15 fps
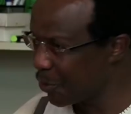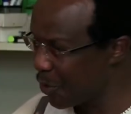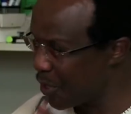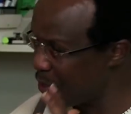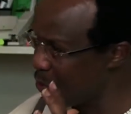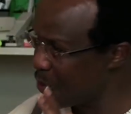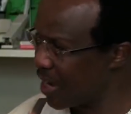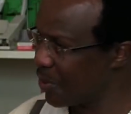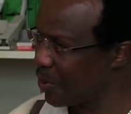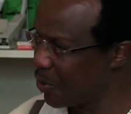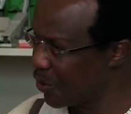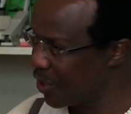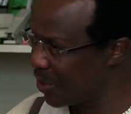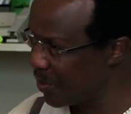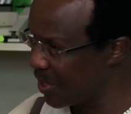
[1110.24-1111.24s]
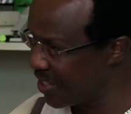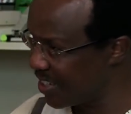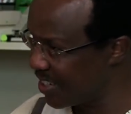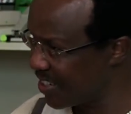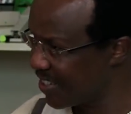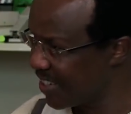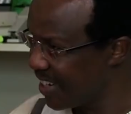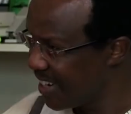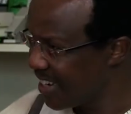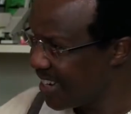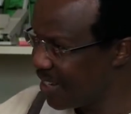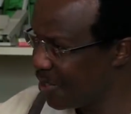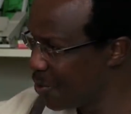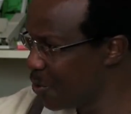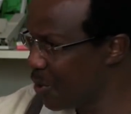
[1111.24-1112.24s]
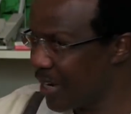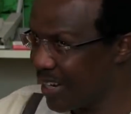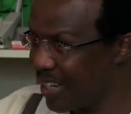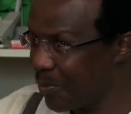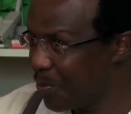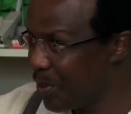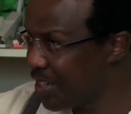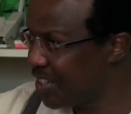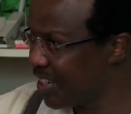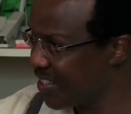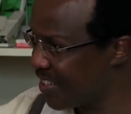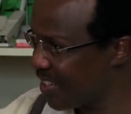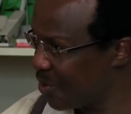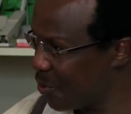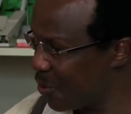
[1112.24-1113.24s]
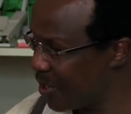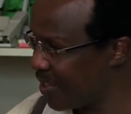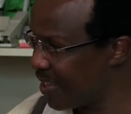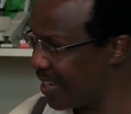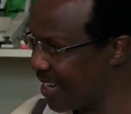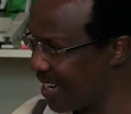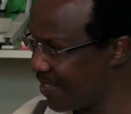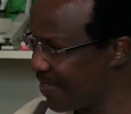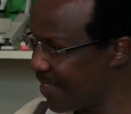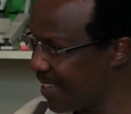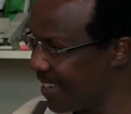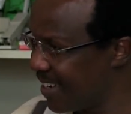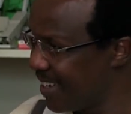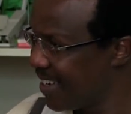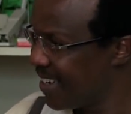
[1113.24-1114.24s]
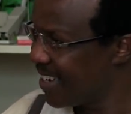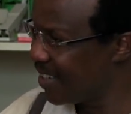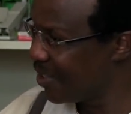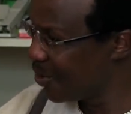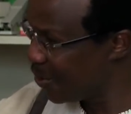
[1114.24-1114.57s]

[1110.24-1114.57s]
go and look at those images, and you look at the pictures and what they have there. And you